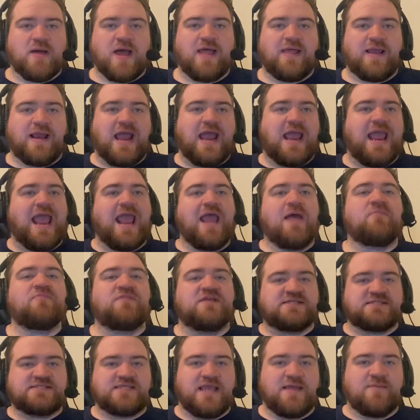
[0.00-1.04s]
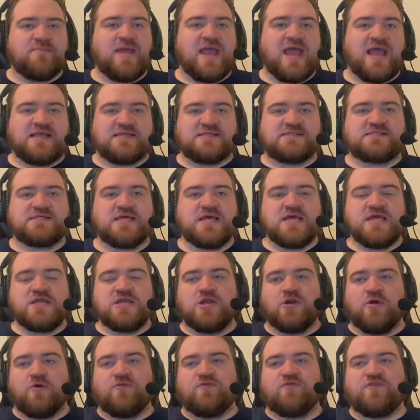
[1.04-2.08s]
Like, I am the same as,
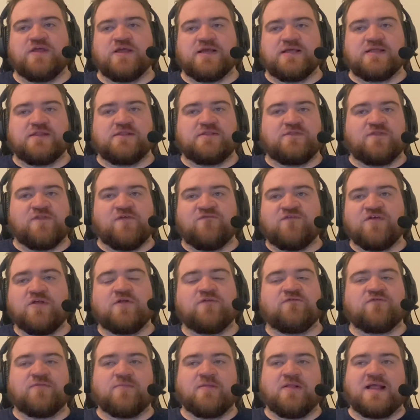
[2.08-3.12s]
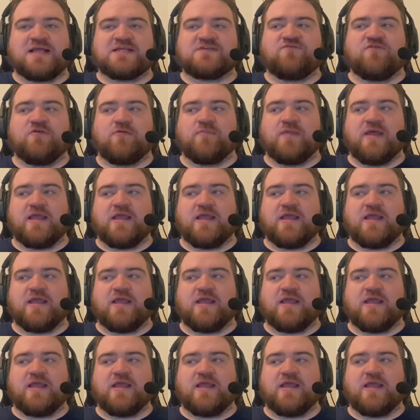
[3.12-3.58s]
the villain from the last film.